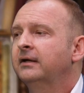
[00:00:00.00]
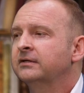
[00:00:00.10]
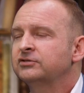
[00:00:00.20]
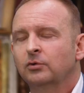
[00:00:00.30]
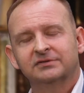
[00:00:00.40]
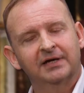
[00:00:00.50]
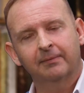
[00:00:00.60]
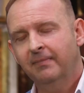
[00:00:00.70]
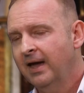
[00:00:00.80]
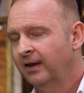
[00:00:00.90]
And so it's
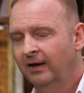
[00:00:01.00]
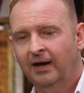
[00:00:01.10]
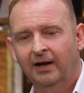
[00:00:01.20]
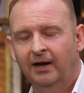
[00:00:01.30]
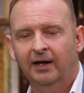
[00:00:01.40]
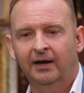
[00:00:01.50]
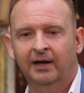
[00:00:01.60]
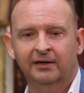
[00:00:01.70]
like, man, I